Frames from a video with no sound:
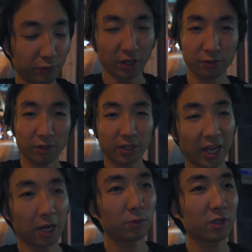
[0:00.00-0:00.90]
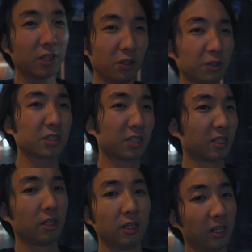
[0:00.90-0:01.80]
of the camera,
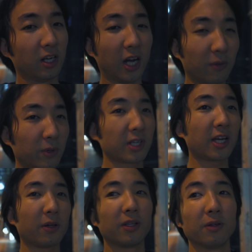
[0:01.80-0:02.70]
I really like how they